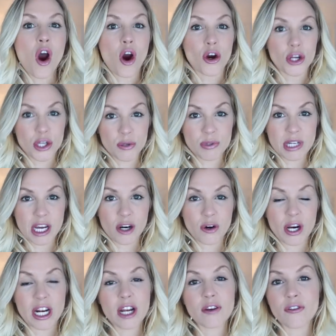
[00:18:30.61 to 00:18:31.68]
are you
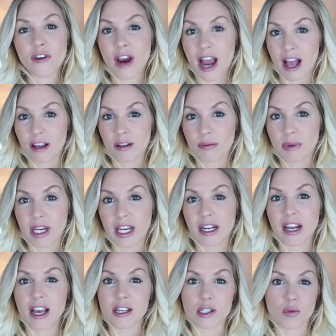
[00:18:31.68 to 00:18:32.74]
decorating for
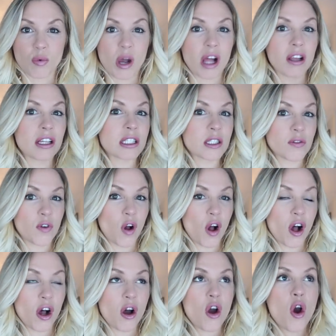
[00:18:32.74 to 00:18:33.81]
Halloween as well as
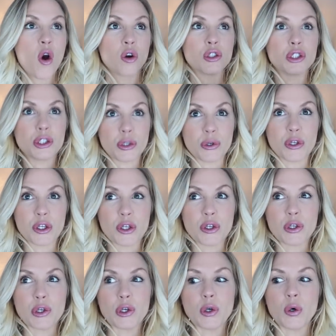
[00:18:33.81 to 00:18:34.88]
fall do
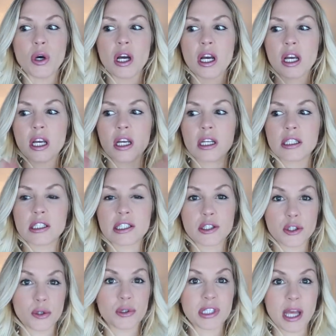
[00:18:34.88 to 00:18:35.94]
you
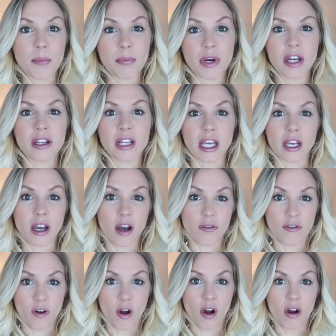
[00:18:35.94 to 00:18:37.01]
do separate like a
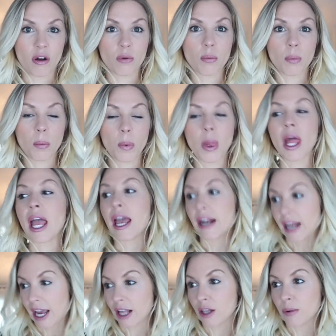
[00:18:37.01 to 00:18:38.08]
fall
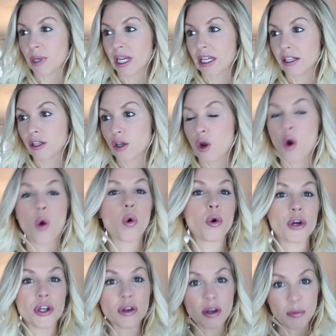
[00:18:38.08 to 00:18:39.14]
and a Halloween
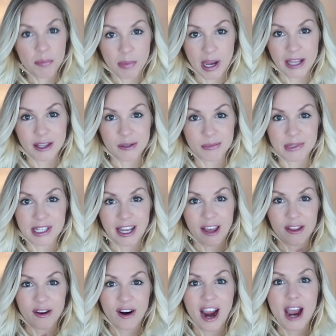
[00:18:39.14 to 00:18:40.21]
or do you combine them
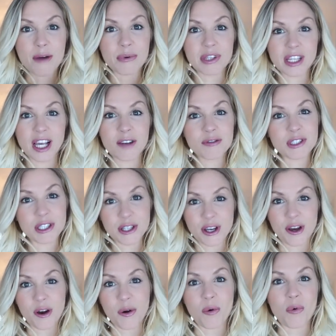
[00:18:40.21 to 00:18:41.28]
together? I would love to
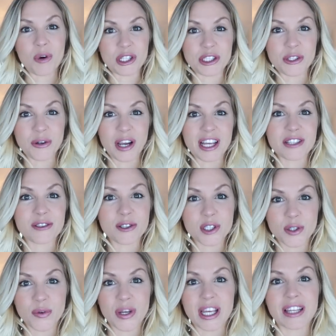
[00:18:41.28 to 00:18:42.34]
know what you guys are
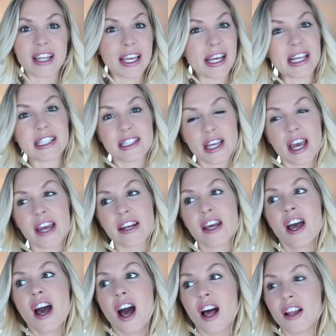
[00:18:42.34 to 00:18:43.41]
doing. Like I
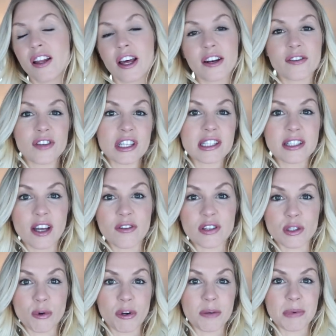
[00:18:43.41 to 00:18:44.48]
said, a lot of this stuff
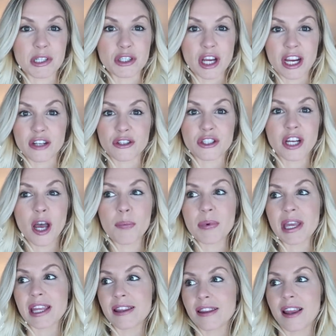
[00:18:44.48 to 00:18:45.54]
is going to be changed up
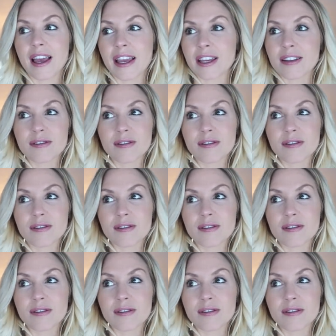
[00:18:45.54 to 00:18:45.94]
in like